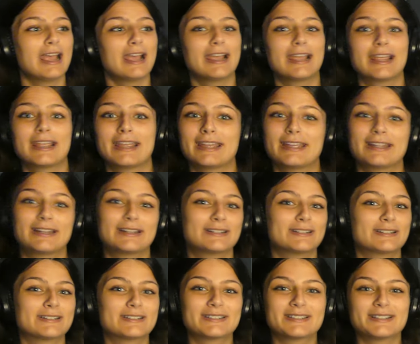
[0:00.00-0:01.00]

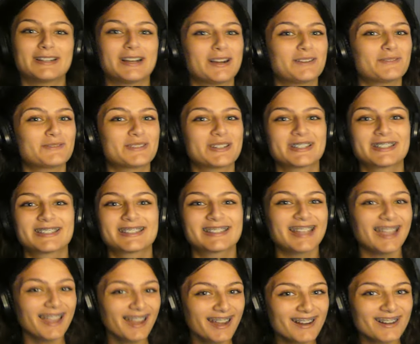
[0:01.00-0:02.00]
and I'm just
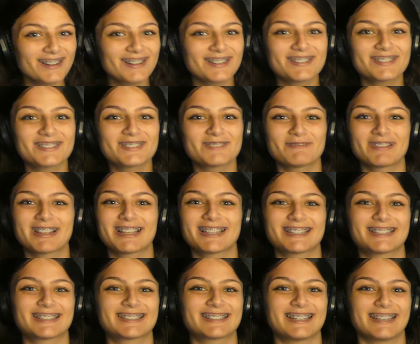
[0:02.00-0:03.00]
scared
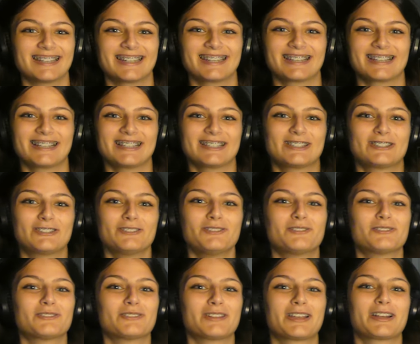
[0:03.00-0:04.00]
because it's like, sooner
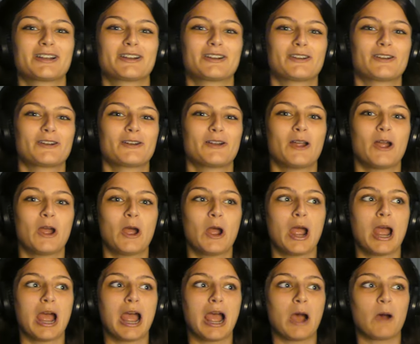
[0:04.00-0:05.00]
or later,
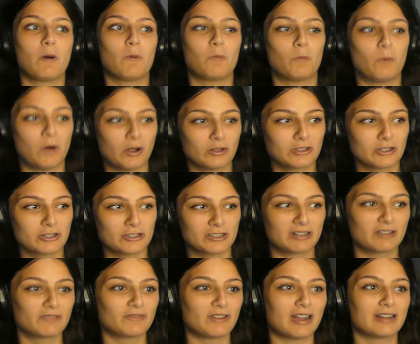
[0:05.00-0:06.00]
Walter's
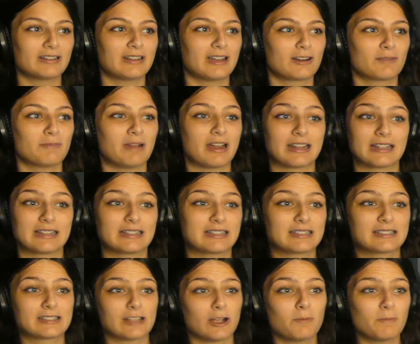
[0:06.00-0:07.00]
gonna find out about it
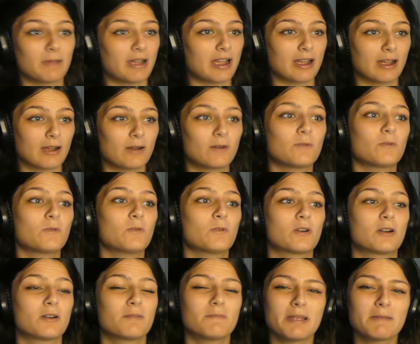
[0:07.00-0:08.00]
somehow,
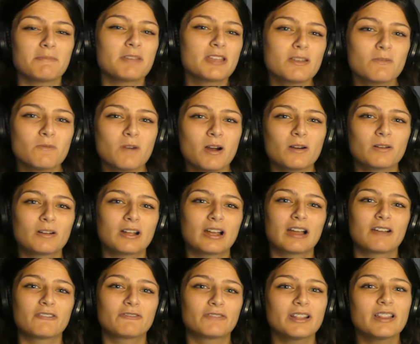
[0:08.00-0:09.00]
or maybe he won't.
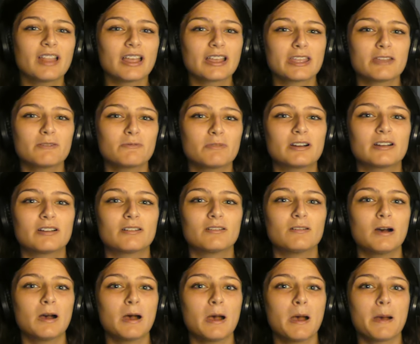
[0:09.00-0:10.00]
I feel like he
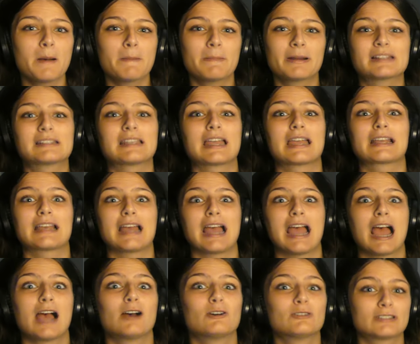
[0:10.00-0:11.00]
will. But it's like, how